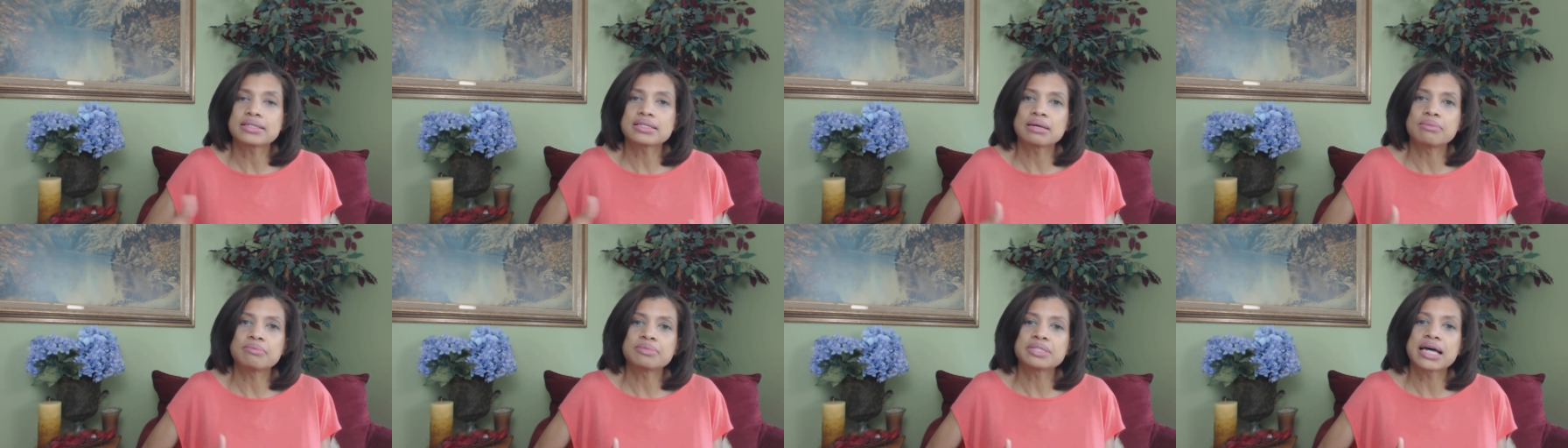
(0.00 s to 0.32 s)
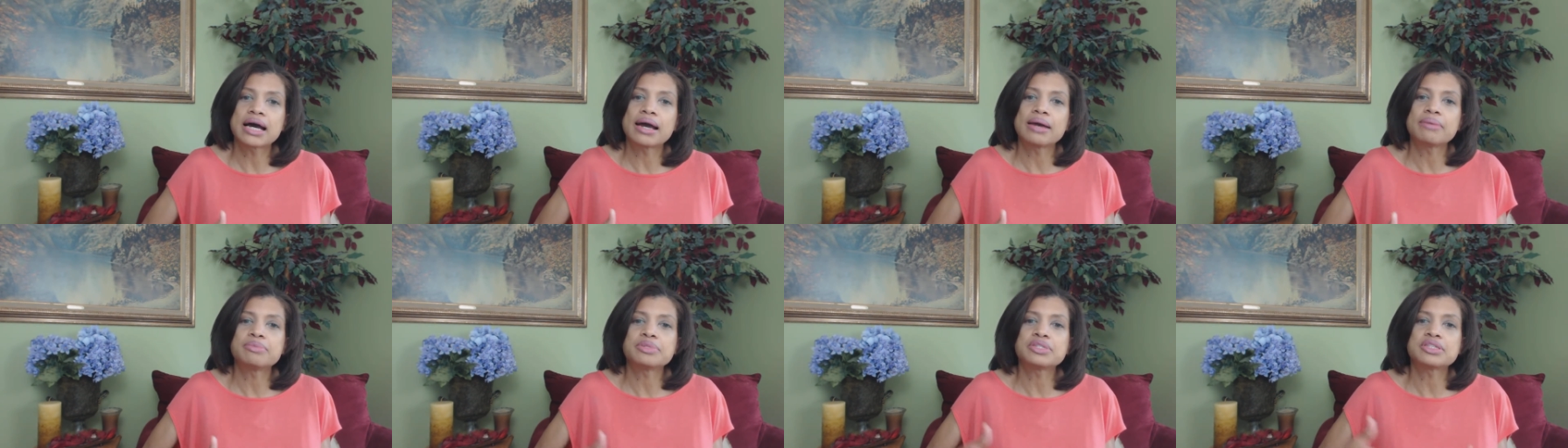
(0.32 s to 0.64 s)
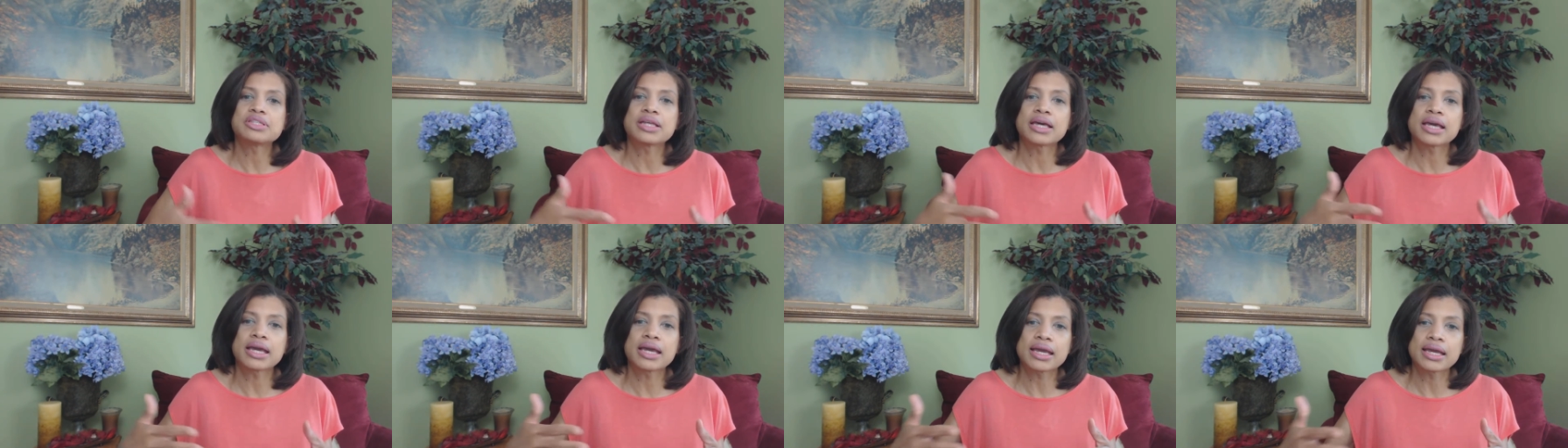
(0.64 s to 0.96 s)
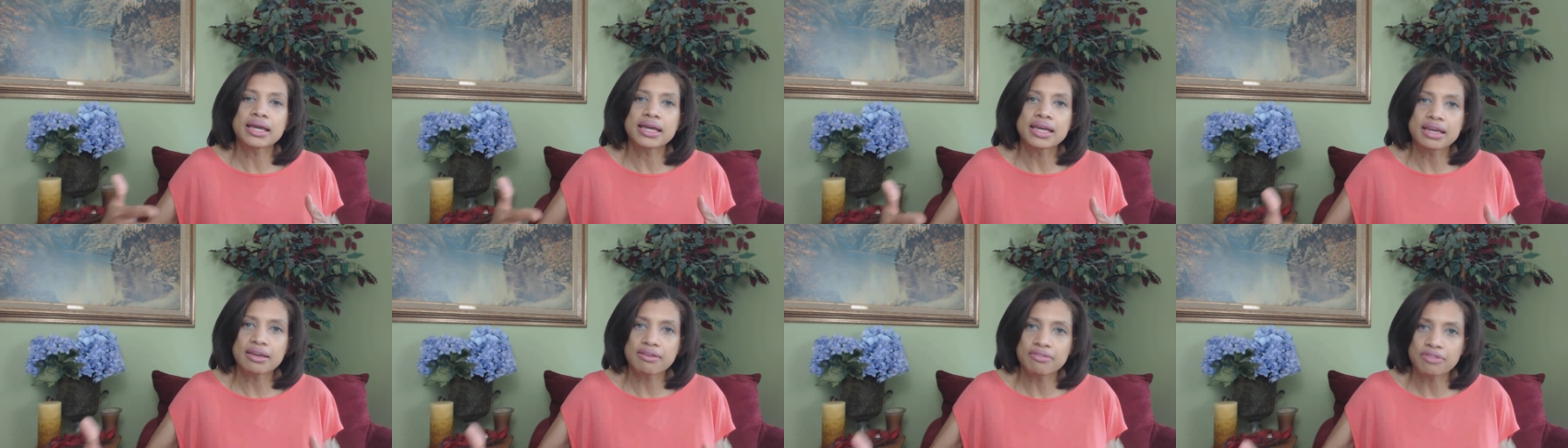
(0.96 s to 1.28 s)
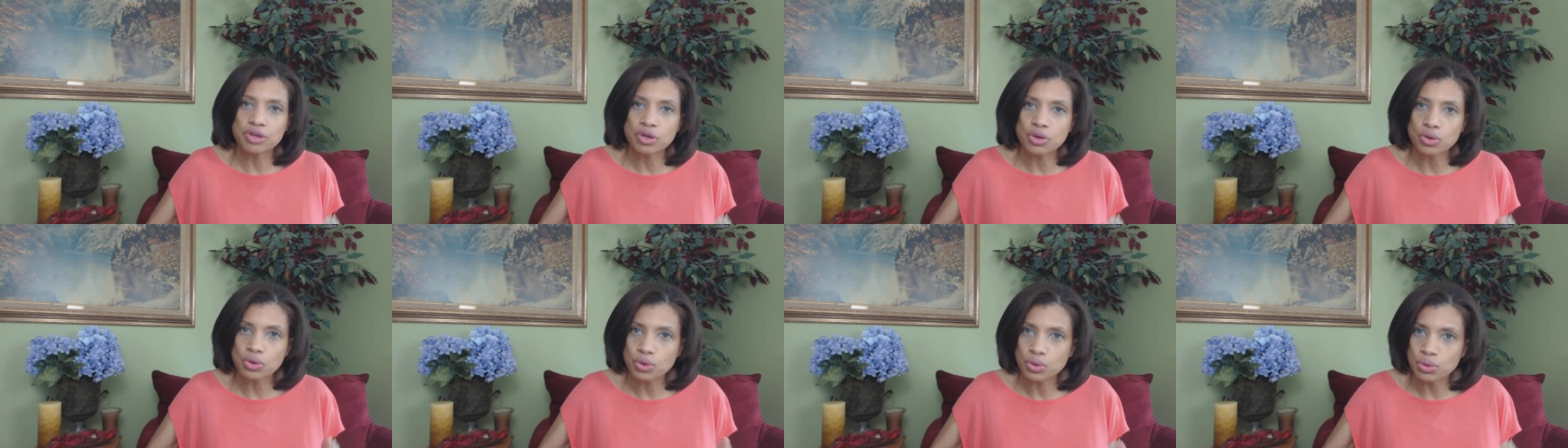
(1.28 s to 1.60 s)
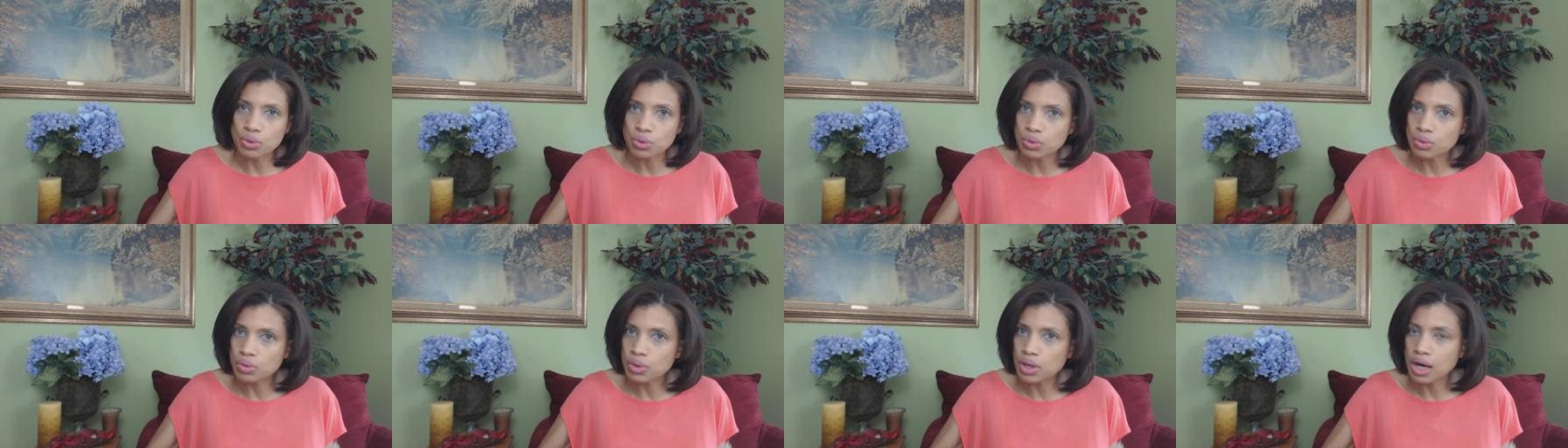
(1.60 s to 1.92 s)
Sometimes they give
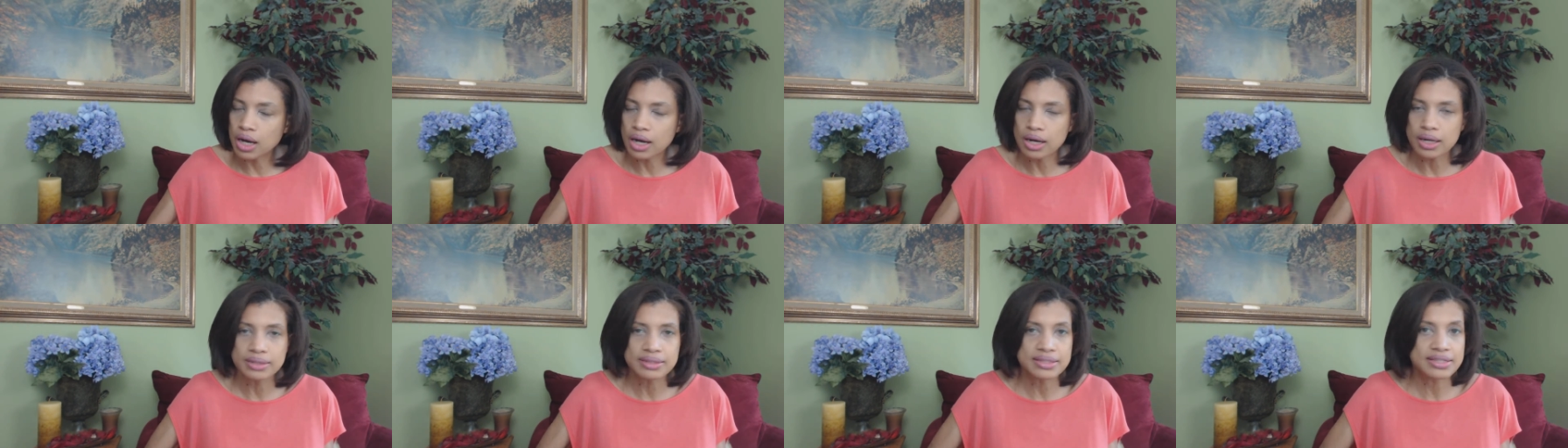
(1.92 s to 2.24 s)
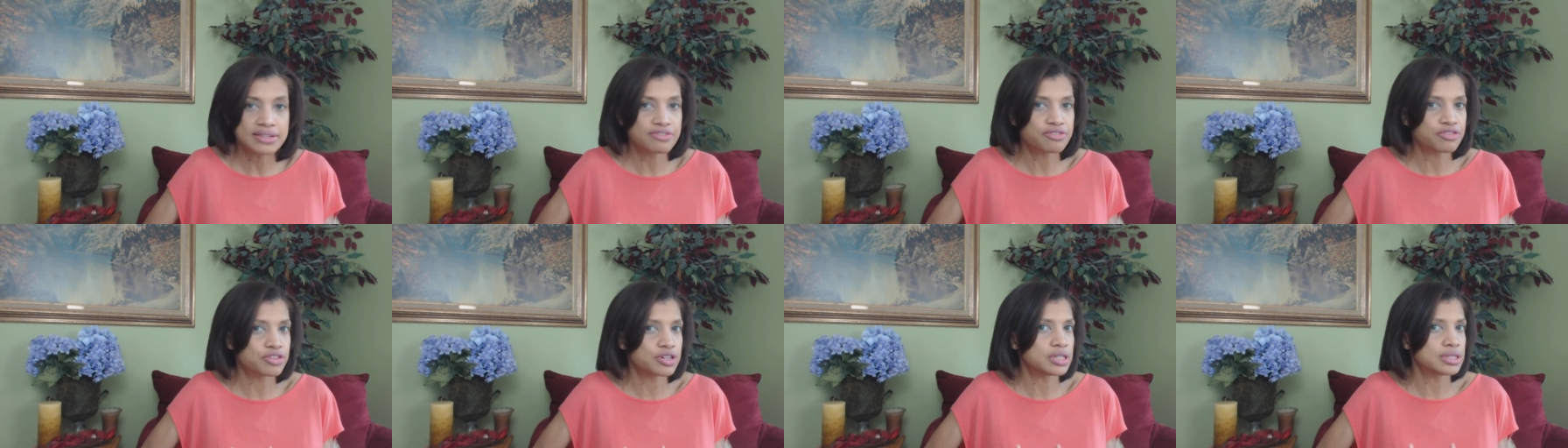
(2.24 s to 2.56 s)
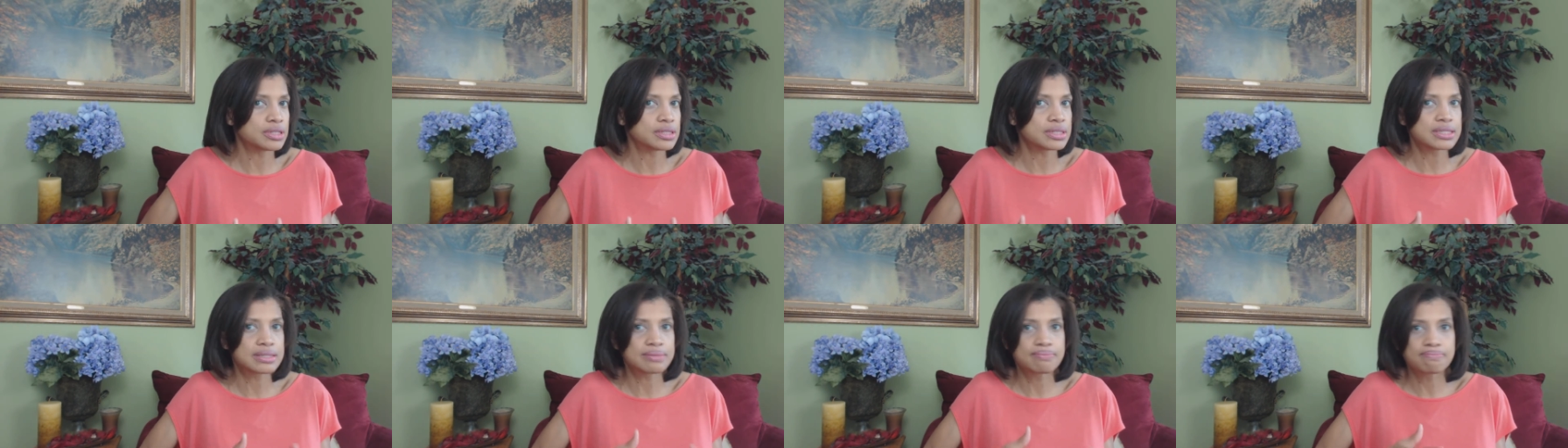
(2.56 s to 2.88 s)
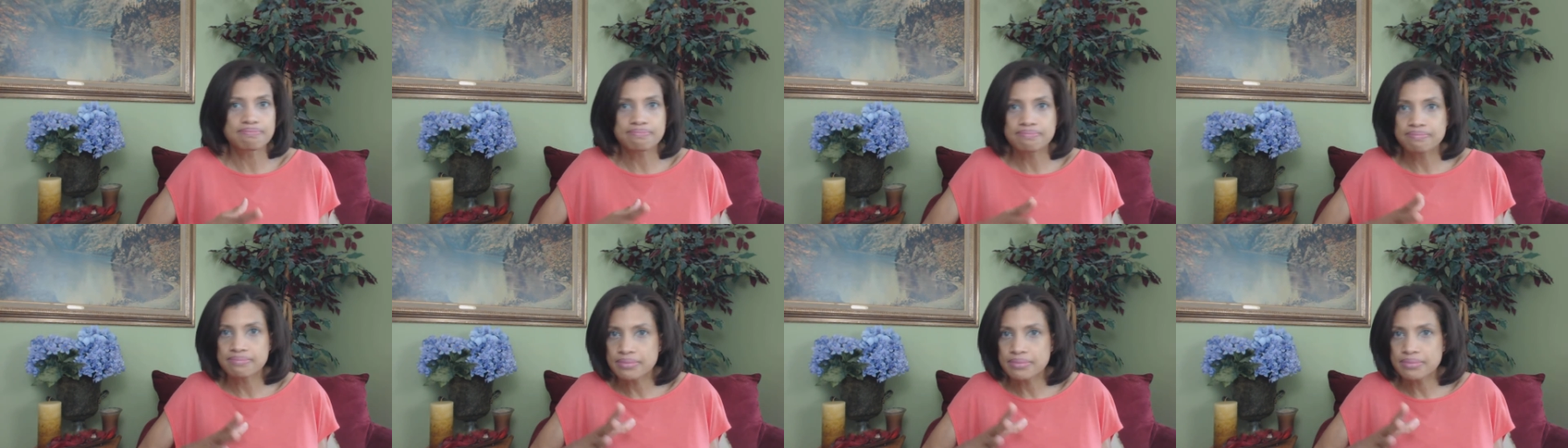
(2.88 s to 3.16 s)
you uh, different